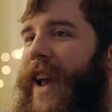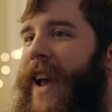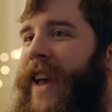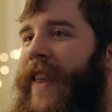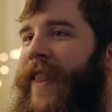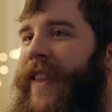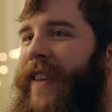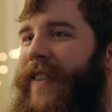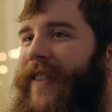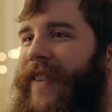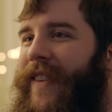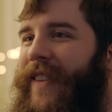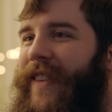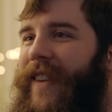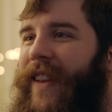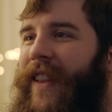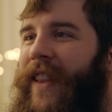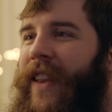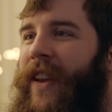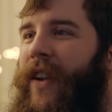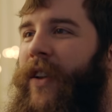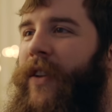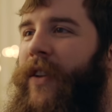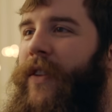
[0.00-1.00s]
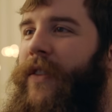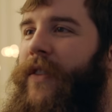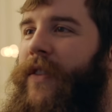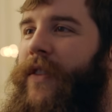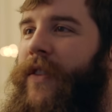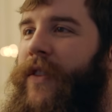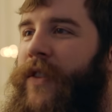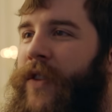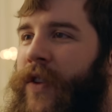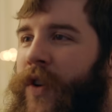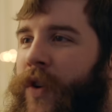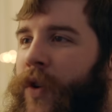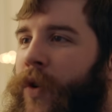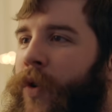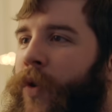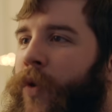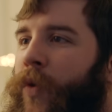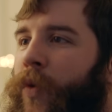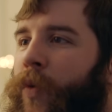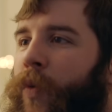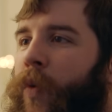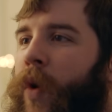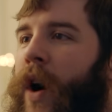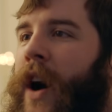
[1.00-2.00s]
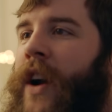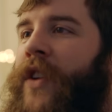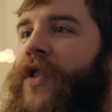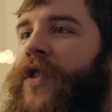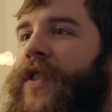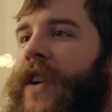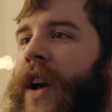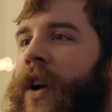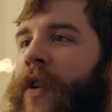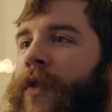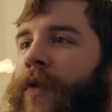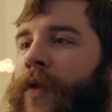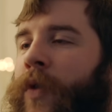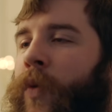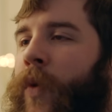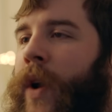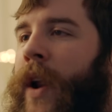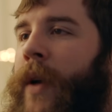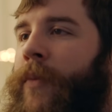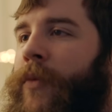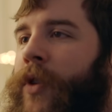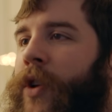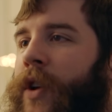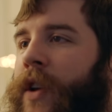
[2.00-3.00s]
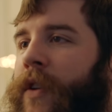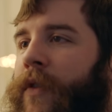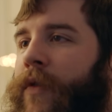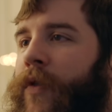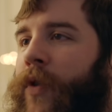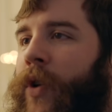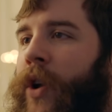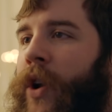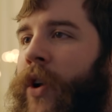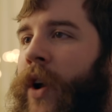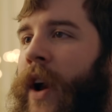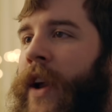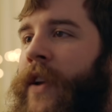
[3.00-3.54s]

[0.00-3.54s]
And this is a little too washed out for what I'm looking for here.